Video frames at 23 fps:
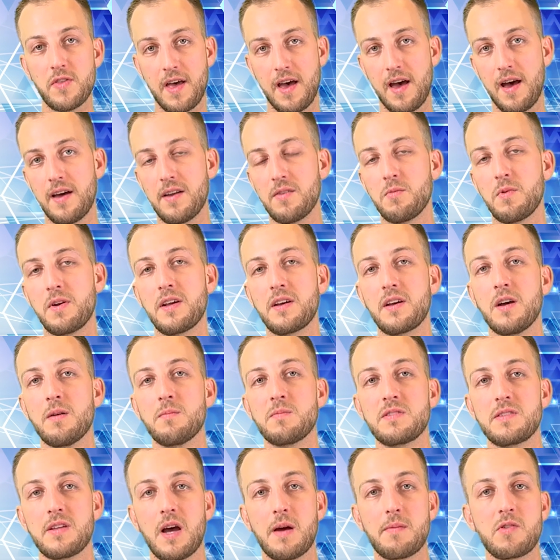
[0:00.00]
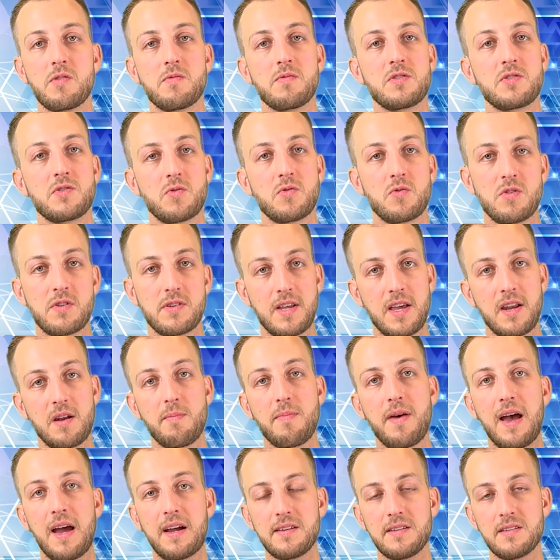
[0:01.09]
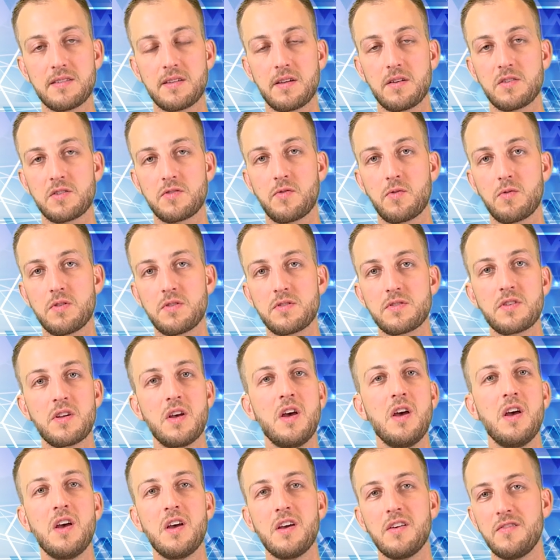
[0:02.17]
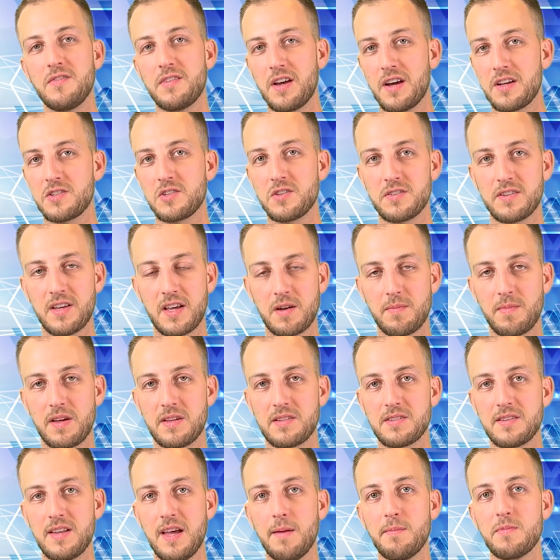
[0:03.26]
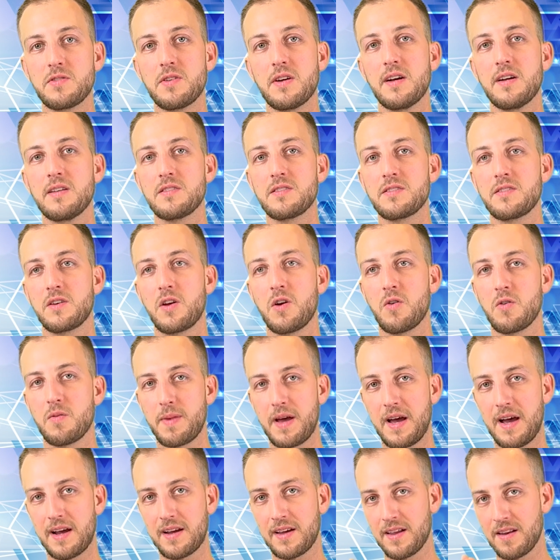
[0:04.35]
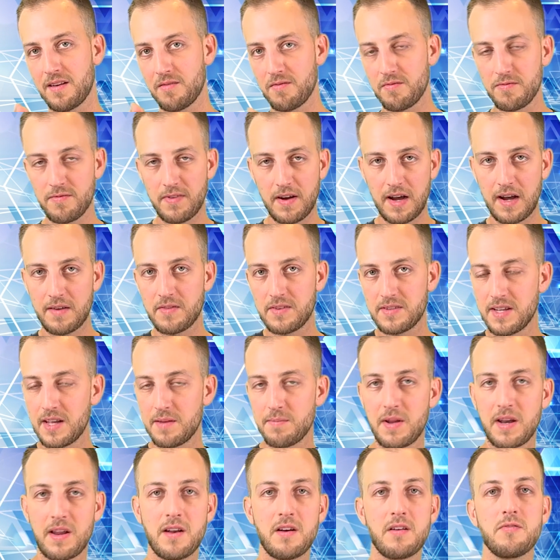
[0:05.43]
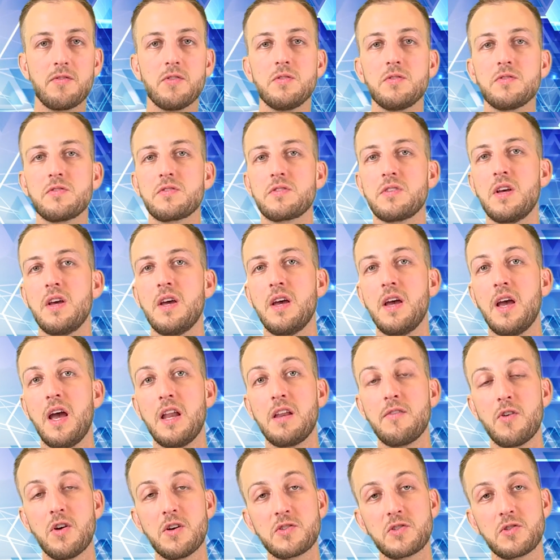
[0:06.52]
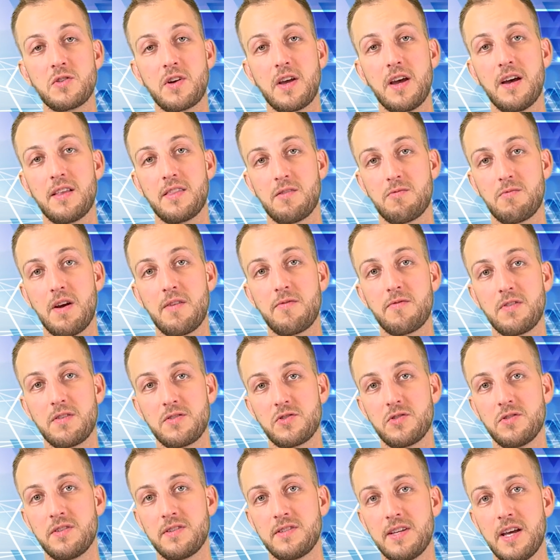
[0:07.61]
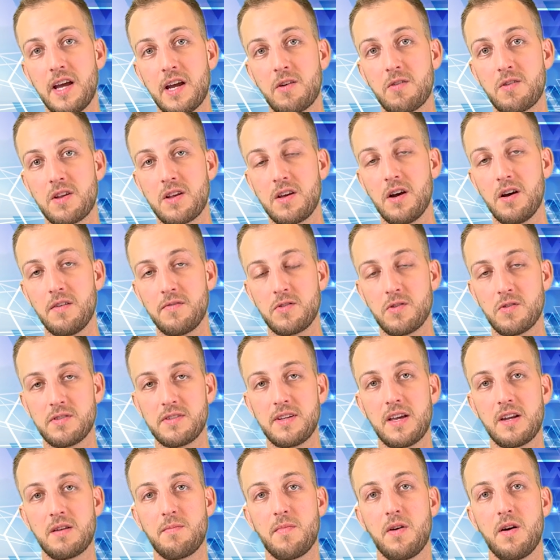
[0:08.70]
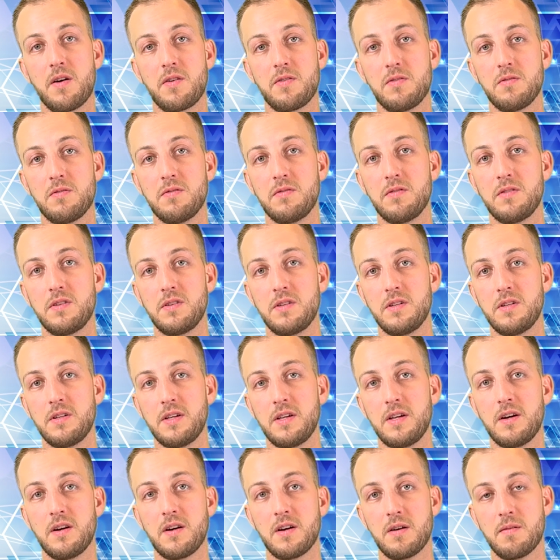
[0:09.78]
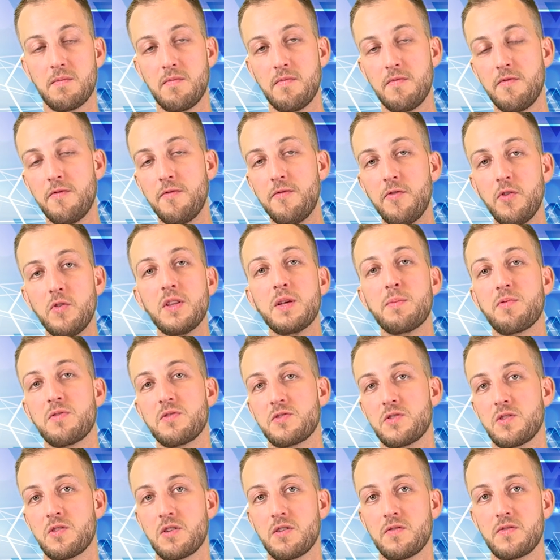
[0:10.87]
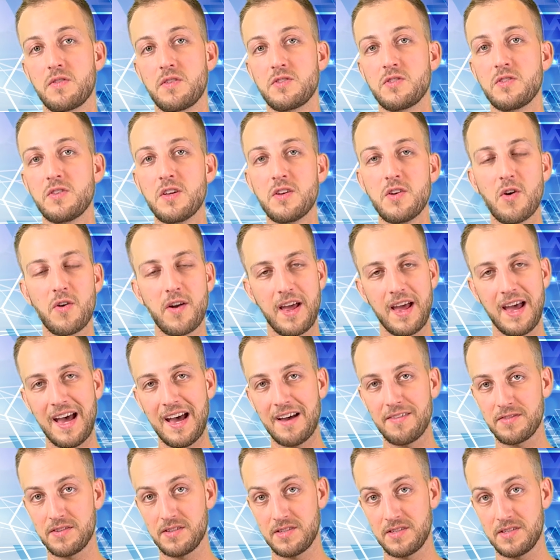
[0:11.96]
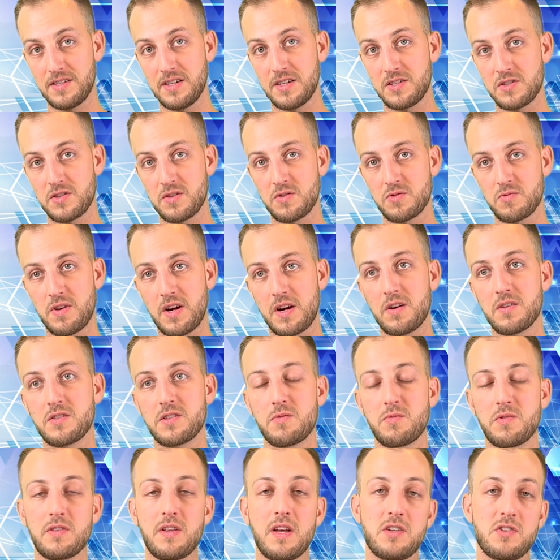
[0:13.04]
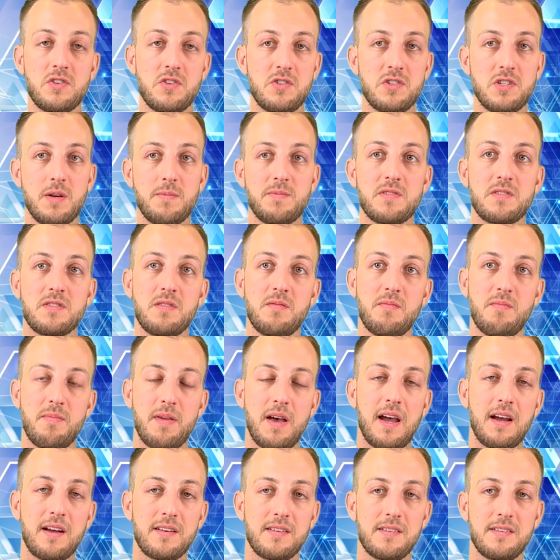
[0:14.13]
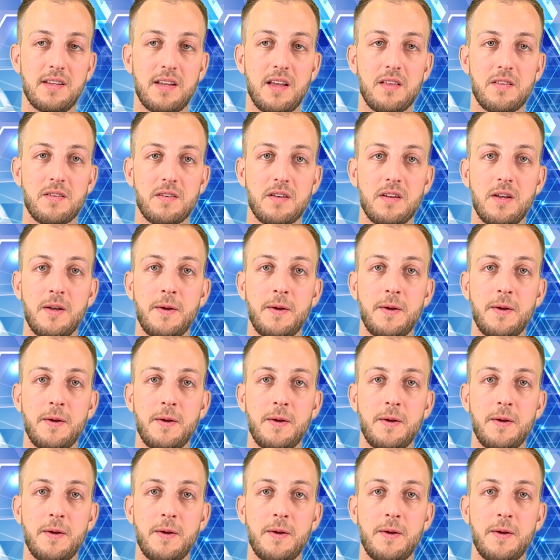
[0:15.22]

that when it comes time to restore data back to Salesforce, you've got your database snapshots to go back in 5 to 10 minute intervals. You've also got the referential integrity of your data model fully preserved, so you don't have to stitch those records and relationships back together.